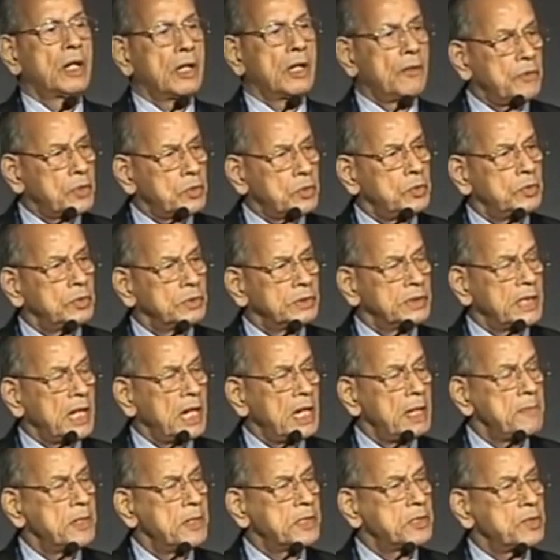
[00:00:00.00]
On our own,
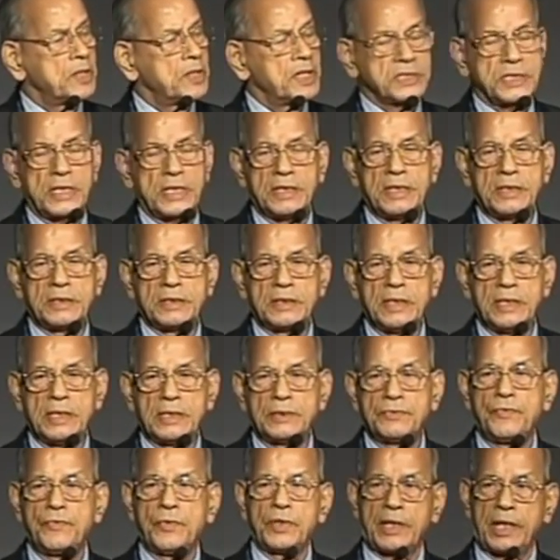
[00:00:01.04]
Delhi Metro decided
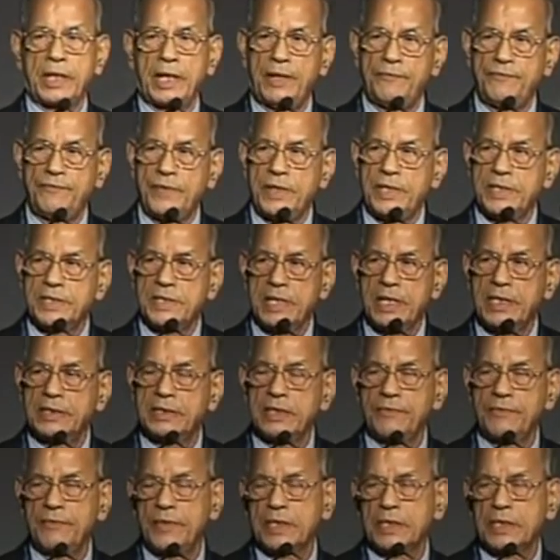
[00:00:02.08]
that for every
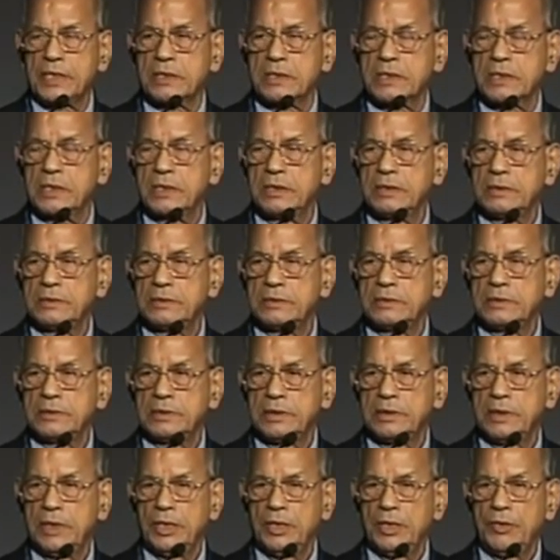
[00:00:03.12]
tree that we cut,
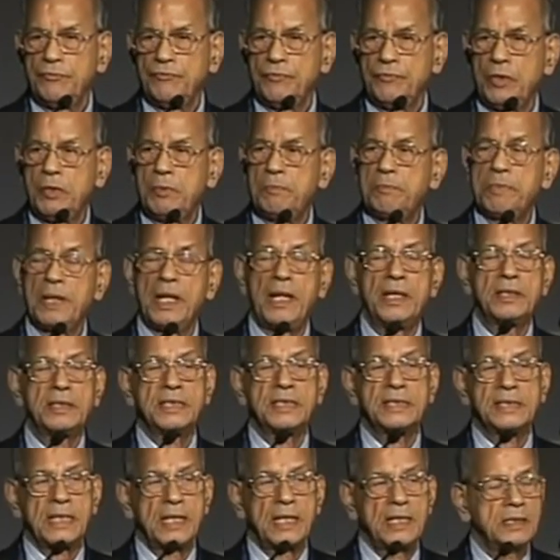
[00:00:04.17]
we will
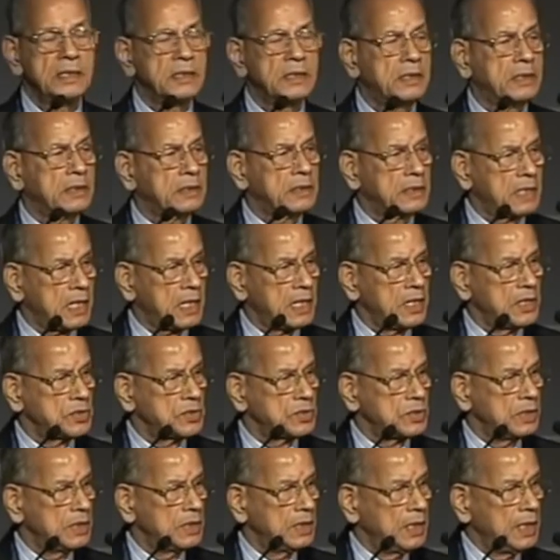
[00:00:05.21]
plant 10
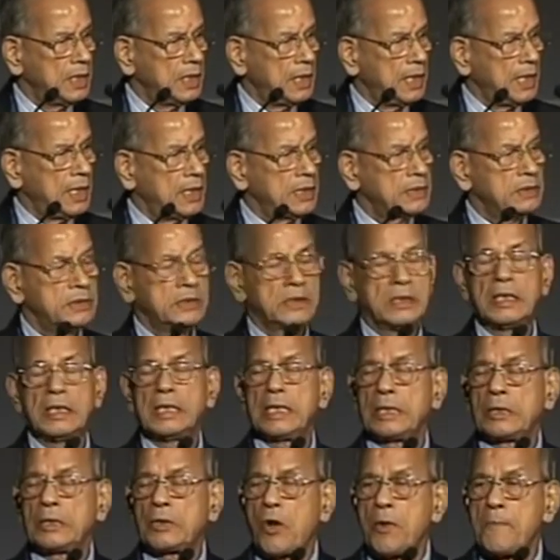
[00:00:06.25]
trees as
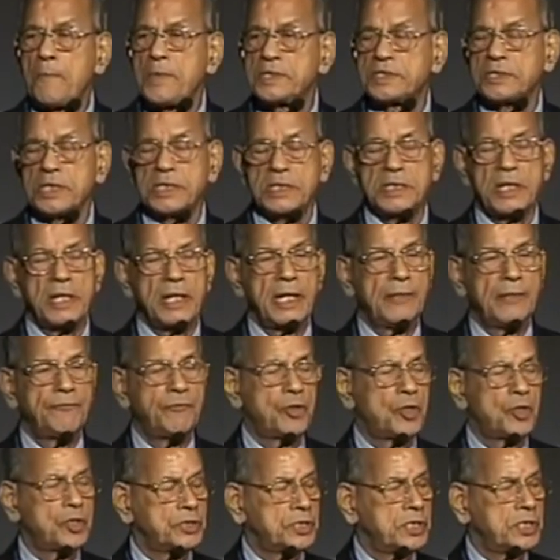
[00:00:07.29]
compensatory
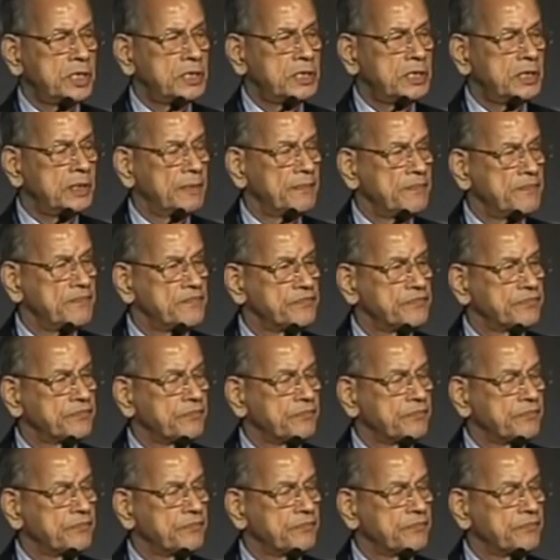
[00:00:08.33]
afforestation.